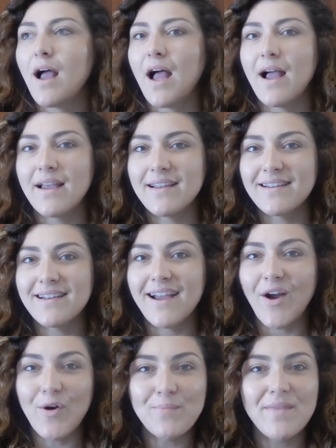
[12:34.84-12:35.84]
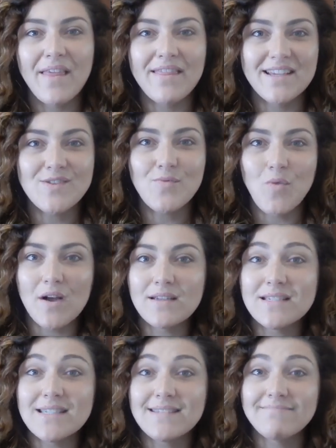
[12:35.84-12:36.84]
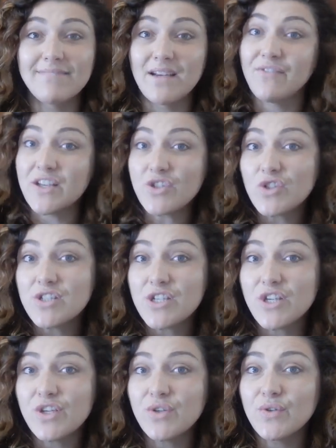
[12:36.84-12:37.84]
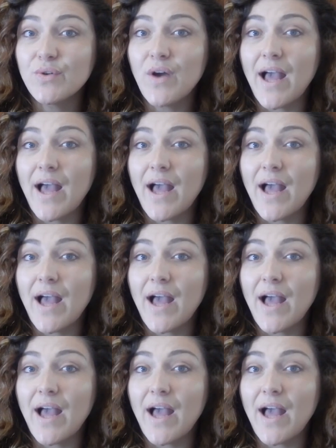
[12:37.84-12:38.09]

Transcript: I hope that this was beneficial to you,